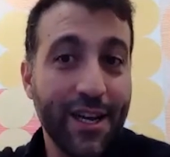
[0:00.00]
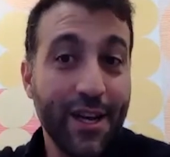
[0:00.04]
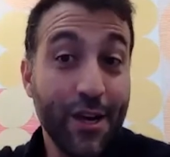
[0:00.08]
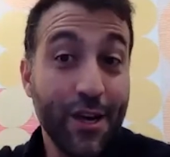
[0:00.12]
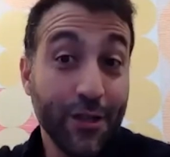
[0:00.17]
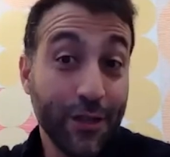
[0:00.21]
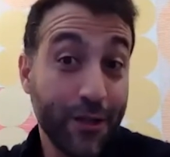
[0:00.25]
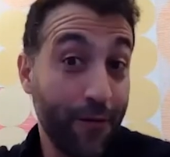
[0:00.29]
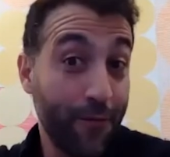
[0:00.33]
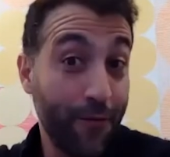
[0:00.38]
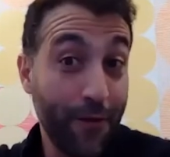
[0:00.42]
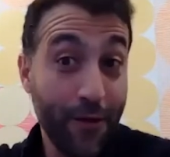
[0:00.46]

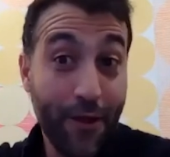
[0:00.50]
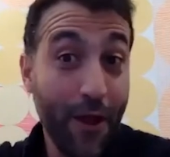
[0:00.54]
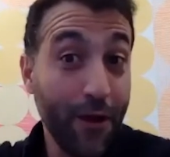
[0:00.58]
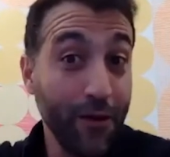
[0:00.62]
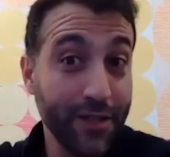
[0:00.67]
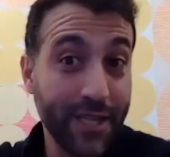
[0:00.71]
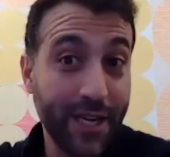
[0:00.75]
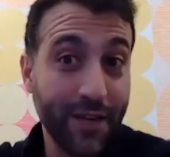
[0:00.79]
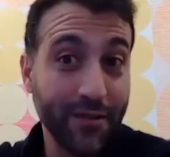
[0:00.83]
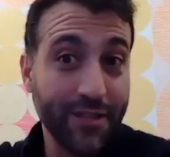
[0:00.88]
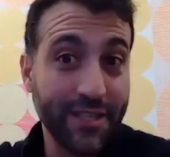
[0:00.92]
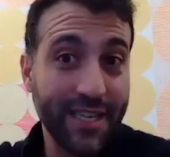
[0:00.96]
So for
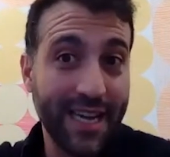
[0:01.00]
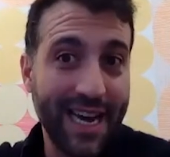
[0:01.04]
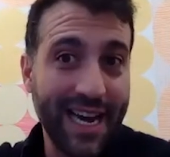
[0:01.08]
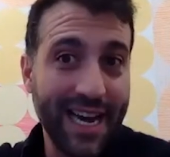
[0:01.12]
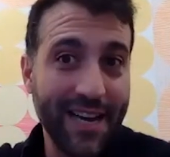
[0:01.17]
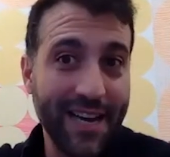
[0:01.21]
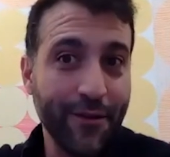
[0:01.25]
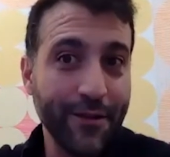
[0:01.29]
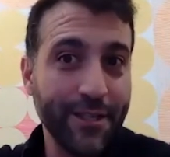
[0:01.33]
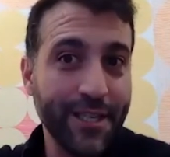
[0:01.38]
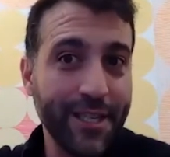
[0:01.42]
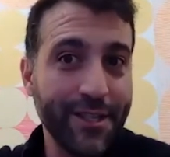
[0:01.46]
those
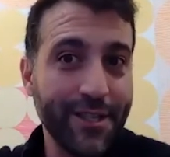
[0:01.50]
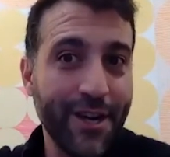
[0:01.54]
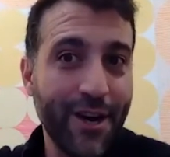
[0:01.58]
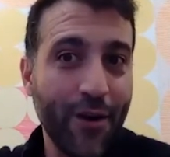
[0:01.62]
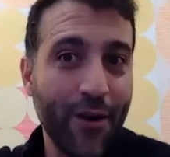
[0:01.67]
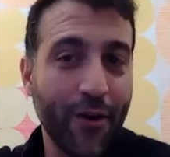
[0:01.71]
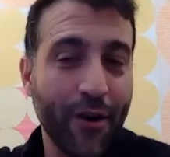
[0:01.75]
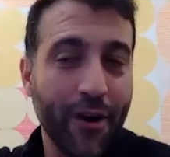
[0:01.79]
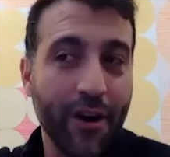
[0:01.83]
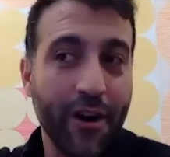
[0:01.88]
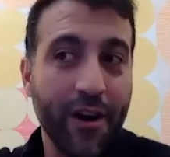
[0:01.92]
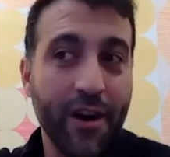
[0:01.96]
outside who didn't know
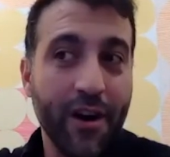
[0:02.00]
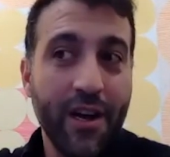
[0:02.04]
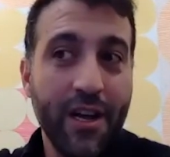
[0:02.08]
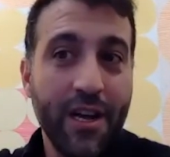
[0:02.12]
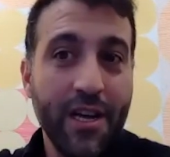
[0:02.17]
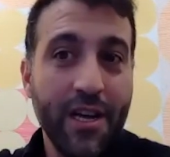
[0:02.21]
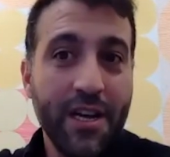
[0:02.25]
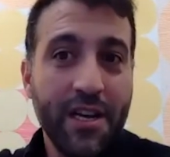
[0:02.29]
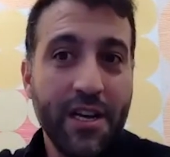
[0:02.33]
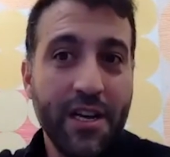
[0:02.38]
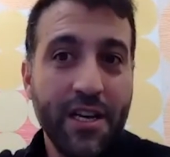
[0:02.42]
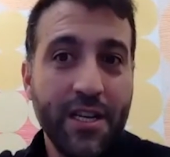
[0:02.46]
her,
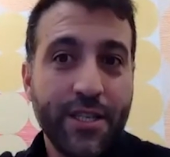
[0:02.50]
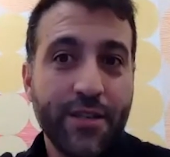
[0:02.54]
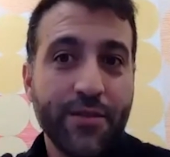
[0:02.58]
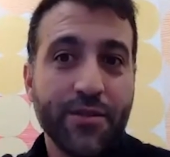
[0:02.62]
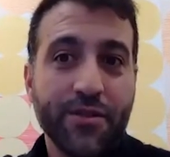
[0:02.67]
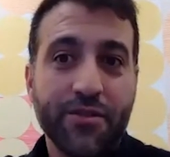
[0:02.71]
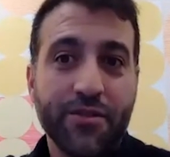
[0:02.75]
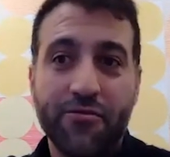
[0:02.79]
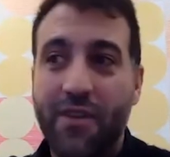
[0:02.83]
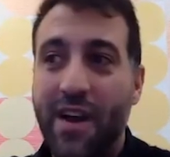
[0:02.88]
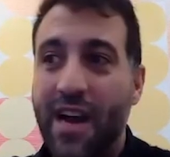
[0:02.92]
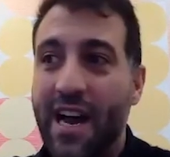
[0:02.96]
she
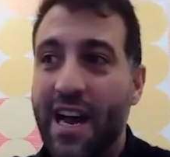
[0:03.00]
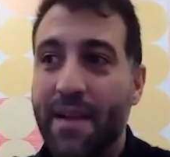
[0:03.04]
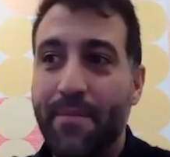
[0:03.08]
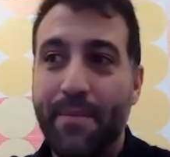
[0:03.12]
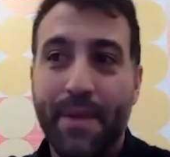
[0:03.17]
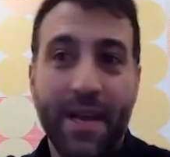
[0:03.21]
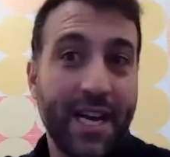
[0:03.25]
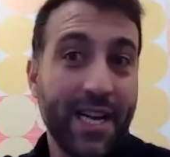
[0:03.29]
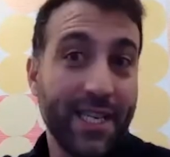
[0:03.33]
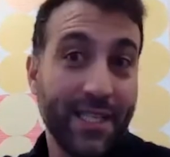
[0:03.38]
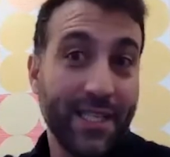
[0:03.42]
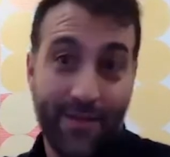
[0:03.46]
was crying
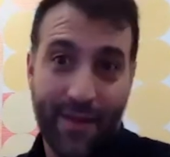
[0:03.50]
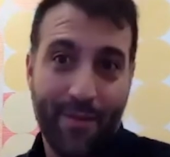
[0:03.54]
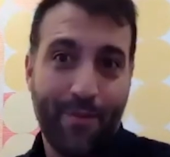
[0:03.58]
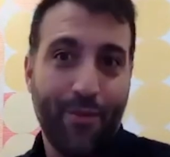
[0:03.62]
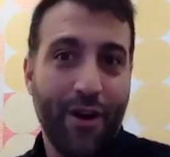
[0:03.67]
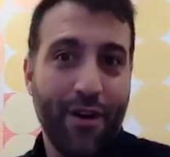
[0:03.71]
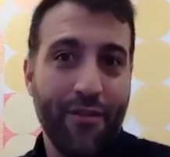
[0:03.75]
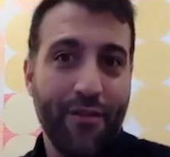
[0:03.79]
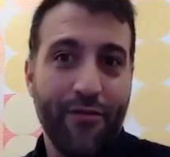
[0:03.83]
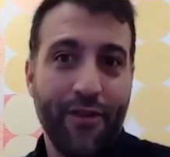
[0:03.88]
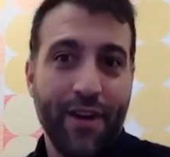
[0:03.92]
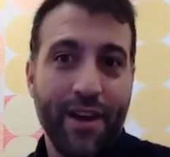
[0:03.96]
because of the
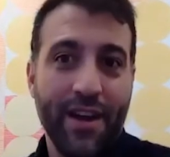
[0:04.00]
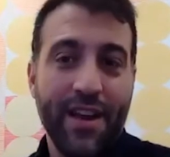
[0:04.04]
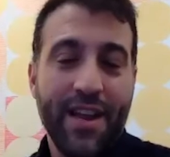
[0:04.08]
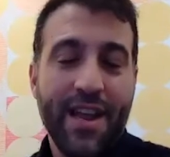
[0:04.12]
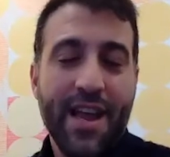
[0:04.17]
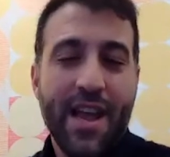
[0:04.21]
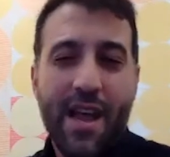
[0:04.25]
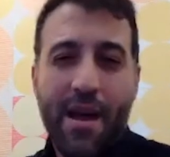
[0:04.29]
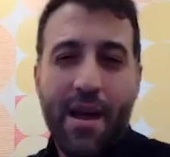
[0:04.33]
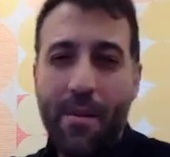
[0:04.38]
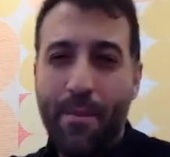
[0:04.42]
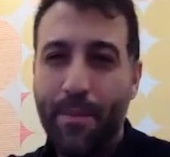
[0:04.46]
boyfriend,
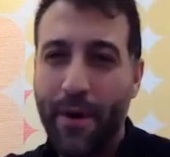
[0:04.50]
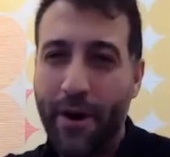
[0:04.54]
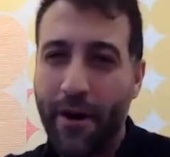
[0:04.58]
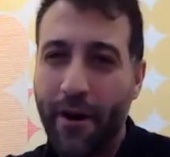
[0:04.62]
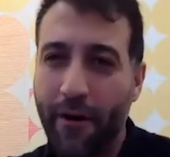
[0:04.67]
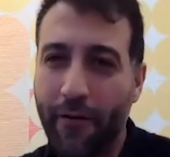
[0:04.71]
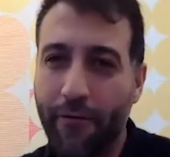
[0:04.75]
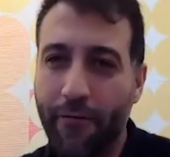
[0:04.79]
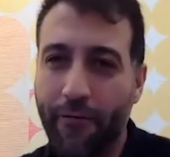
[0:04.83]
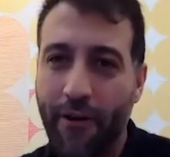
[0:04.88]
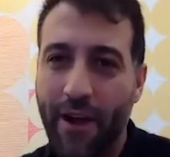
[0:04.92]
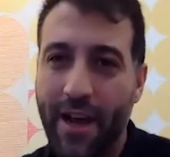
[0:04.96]
but
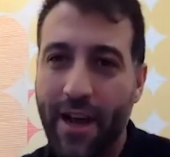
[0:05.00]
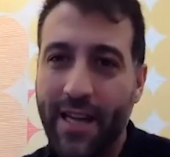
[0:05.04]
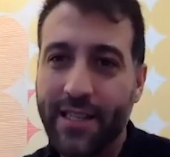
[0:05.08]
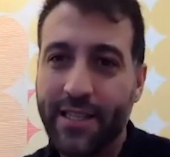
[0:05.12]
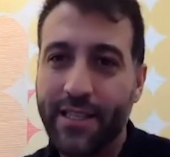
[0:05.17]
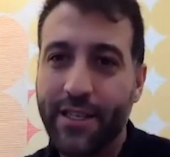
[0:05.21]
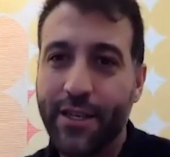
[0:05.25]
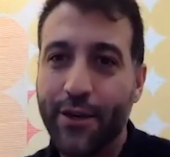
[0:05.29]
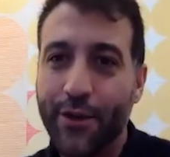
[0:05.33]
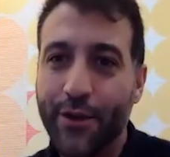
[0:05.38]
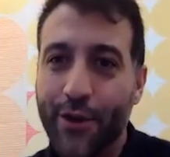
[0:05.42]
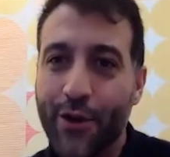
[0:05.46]
her
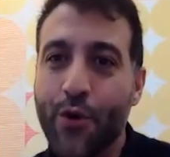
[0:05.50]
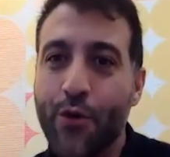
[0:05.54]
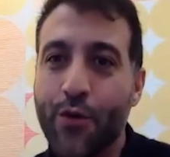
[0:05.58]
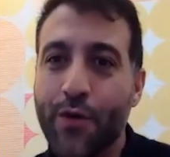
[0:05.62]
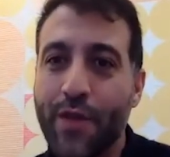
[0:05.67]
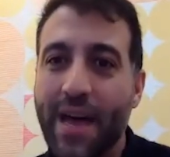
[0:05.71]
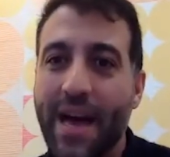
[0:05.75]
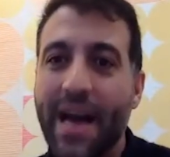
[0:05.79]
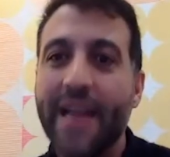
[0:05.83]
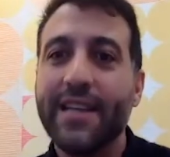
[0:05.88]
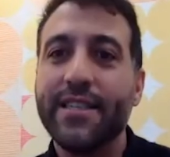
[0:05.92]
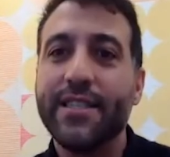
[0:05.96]
friends knew
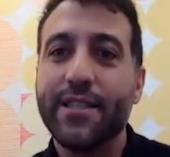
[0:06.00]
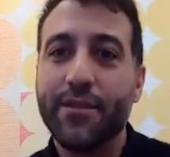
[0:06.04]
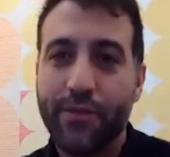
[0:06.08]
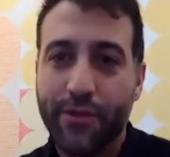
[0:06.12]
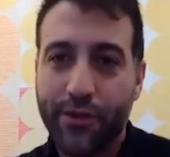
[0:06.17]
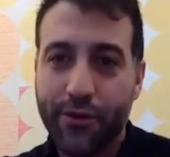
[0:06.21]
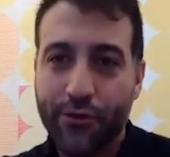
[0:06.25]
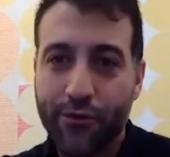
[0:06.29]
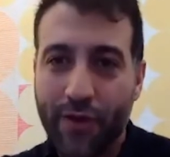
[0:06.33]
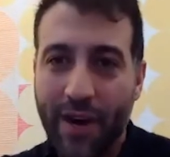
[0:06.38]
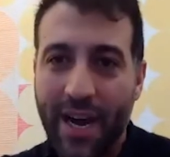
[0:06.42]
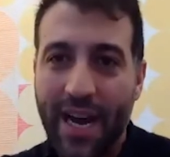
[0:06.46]
that she was
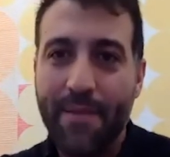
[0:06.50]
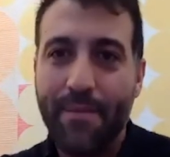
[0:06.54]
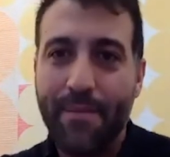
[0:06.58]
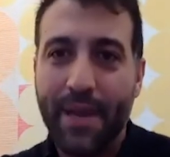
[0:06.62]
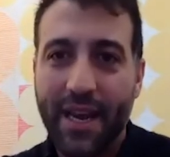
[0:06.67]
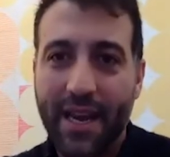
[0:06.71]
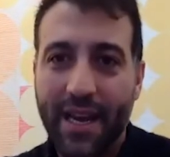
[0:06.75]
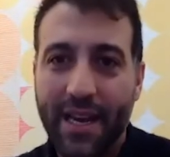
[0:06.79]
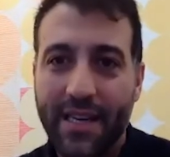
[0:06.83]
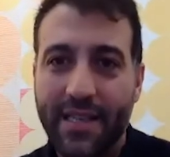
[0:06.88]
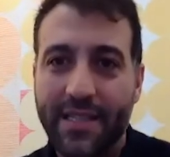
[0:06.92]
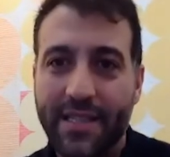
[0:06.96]
crying
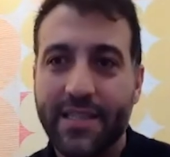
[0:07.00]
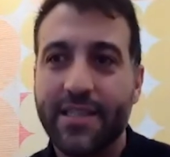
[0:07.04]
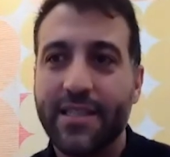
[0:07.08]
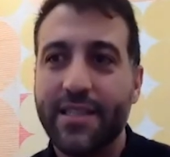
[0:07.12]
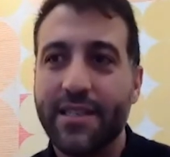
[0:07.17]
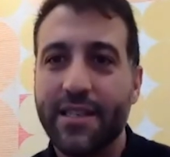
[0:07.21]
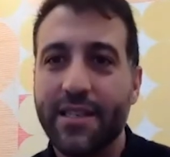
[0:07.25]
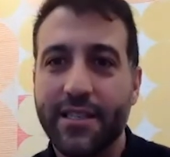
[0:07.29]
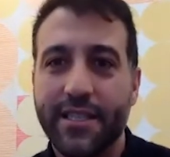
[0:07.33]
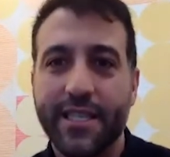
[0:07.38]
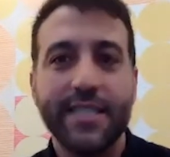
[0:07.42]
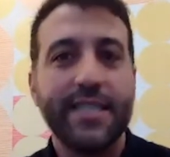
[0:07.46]
because
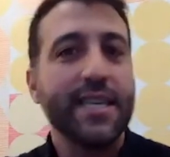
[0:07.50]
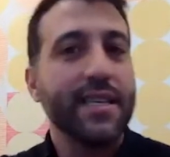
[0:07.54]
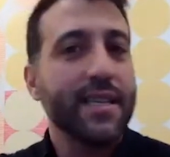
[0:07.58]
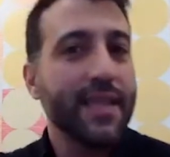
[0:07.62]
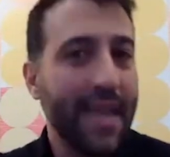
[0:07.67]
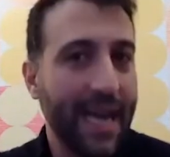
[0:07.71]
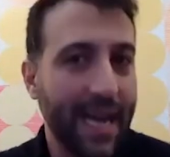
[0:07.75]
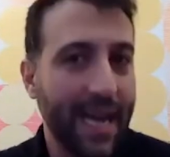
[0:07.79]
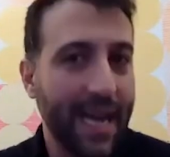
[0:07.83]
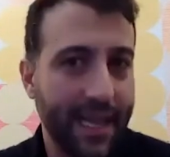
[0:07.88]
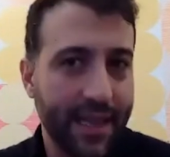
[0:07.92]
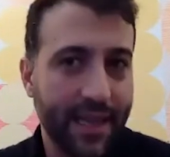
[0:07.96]
she didn't
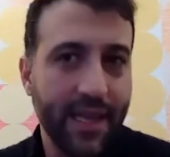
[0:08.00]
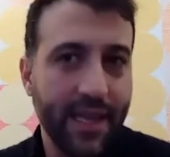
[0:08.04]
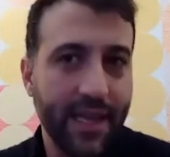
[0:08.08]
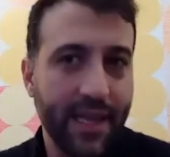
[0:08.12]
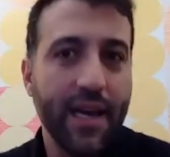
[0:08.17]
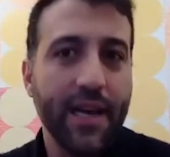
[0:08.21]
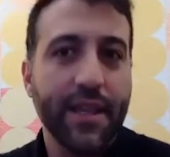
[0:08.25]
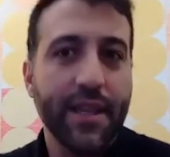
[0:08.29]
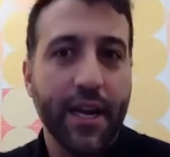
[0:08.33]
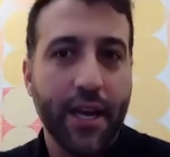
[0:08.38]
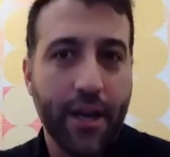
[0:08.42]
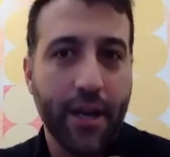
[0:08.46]
like
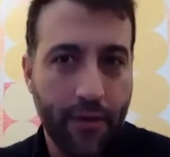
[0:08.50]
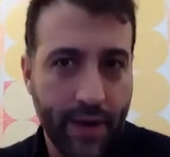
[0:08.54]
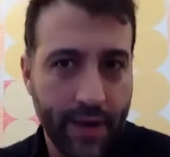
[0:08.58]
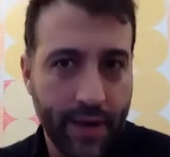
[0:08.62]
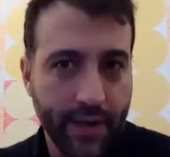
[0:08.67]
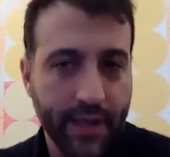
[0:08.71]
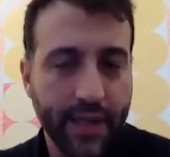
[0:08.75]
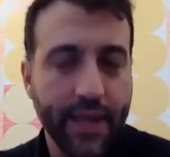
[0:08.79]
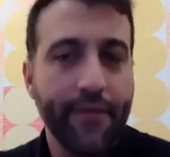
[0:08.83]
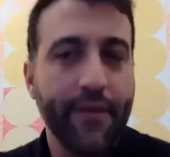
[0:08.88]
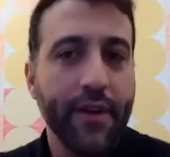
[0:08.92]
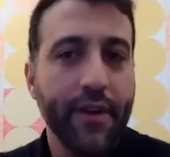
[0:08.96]
the
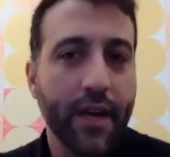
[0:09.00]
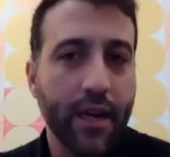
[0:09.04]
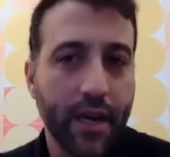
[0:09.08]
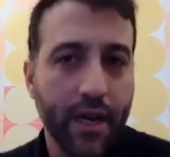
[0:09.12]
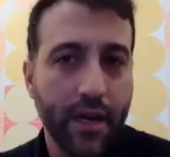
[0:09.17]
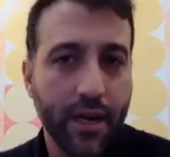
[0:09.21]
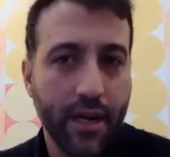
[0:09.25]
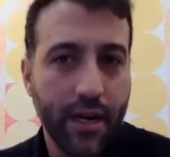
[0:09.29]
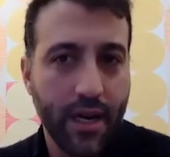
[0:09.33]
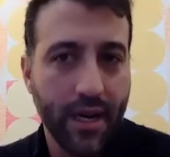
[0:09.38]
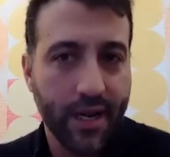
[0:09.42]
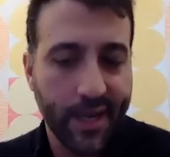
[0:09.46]
current living
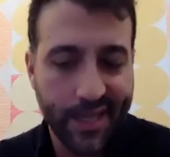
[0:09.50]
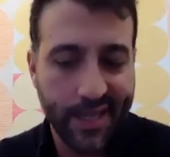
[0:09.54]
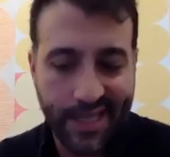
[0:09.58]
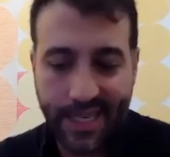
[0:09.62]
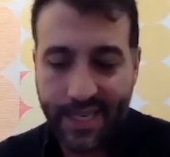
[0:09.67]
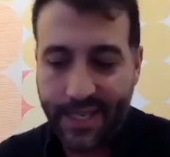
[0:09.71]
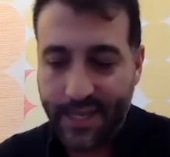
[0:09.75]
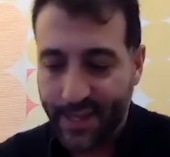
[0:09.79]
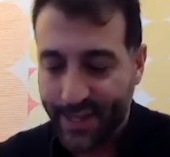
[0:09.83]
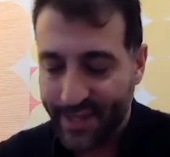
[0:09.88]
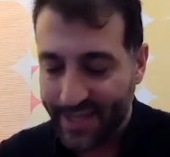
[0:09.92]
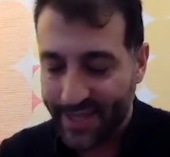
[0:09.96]

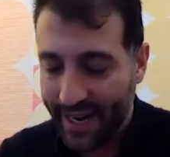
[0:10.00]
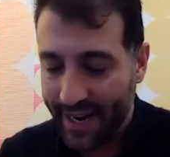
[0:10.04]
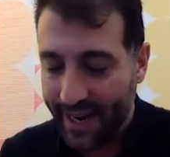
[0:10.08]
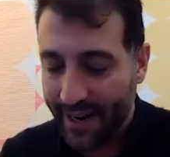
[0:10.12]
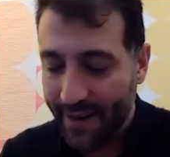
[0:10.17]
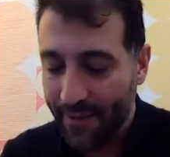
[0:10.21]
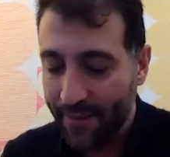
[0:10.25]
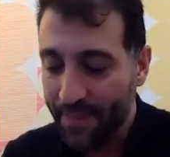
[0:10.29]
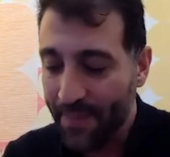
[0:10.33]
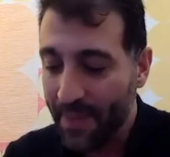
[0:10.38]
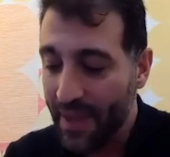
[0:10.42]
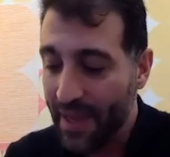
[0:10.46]
conditions there.